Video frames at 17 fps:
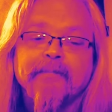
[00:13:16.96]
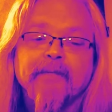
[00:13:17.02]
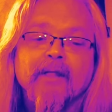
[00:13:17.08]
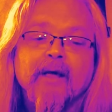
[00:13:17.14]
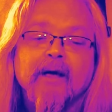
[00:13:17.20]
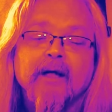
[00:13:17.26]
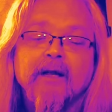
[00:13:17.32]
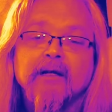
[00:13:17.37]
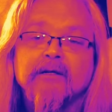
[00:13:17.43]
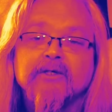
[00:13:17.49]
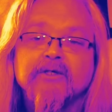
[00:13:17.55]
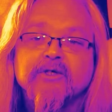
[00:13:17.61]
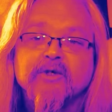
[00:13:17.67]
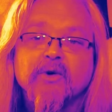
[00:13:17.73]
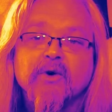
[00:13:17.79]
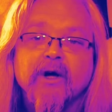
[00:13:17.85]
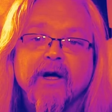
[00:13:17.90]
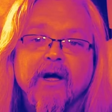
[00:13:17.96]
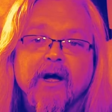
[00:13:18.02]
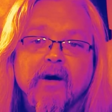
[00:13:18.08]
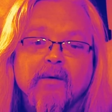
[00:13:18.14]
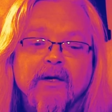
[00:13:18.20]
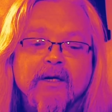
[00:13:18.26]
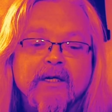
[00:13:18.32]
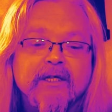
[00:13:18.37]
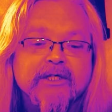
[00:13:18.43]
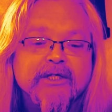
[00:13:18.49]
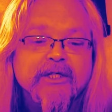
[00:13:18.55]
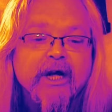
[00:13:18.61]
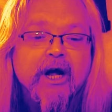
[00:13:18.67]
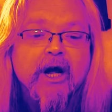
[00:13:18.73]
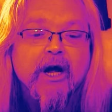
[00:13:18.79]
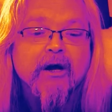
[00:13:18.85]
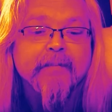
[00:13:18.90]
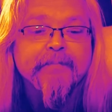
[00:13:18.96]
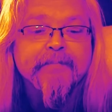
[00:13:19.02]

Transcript: Like a little story here I wanted to share.